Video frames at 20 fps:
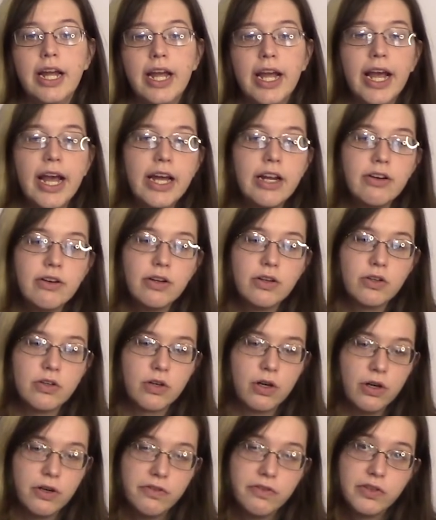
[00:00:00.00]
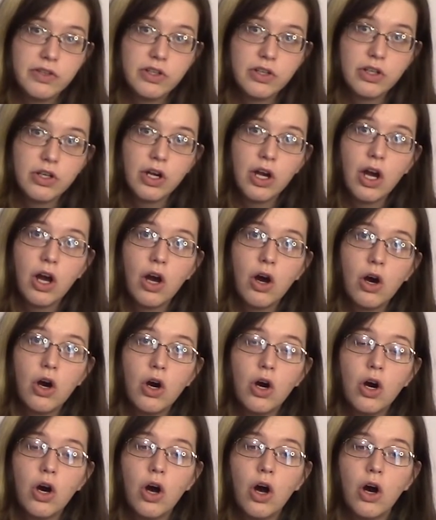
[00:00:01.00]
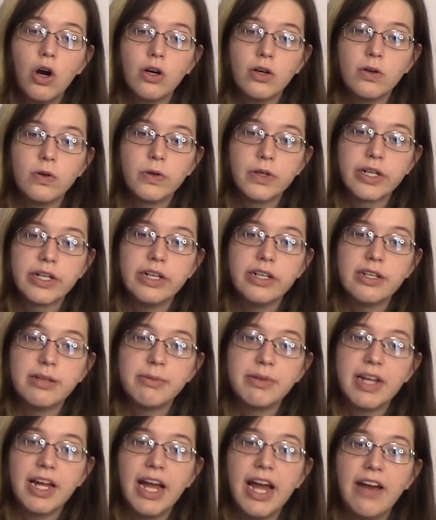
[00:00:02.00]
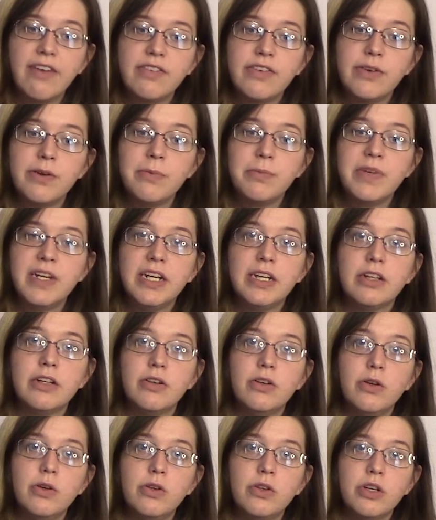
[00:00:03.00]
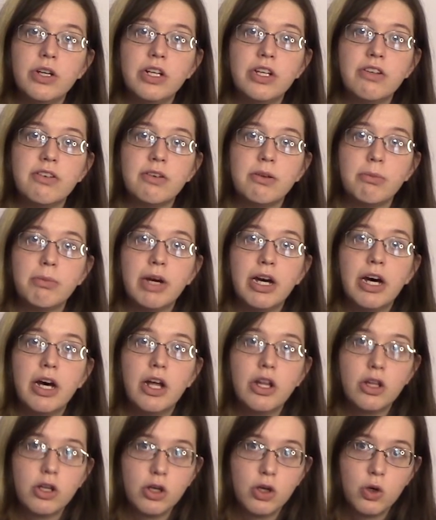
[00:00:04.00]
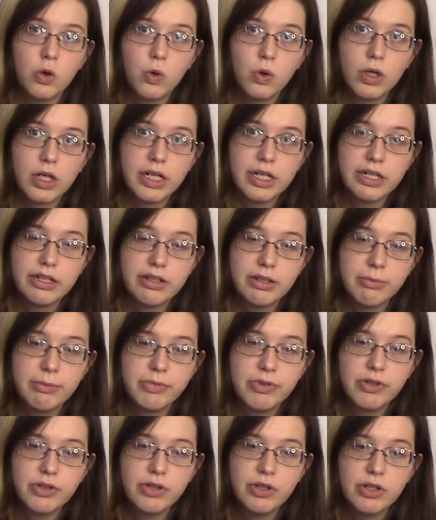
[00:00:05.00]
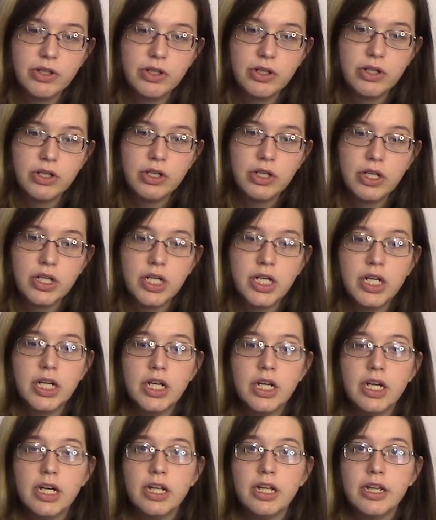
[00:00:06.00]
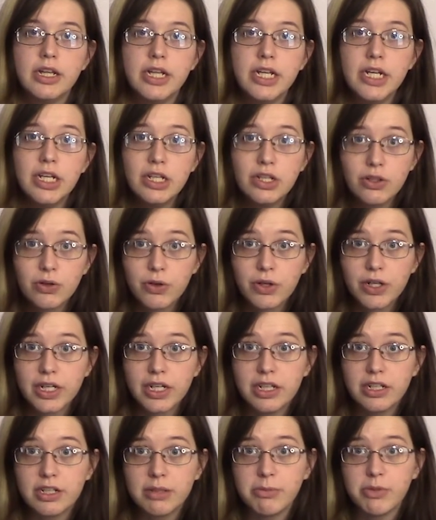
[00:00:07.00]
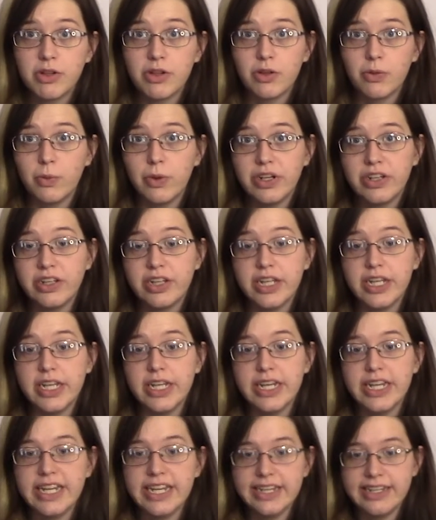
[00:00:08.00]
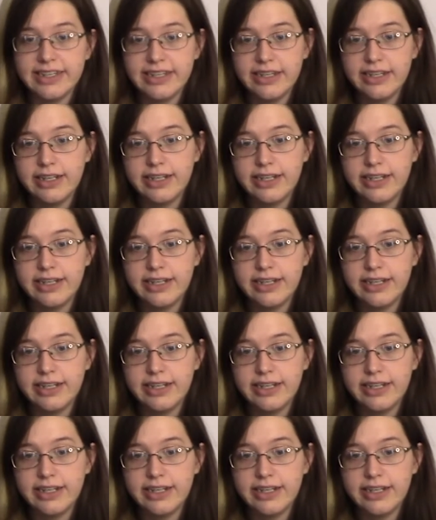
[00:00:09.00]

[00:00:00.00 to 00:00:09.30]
Heterotrophs are organisms that have to obtain their nutrients from other organisms. These organisms are the ones that eat.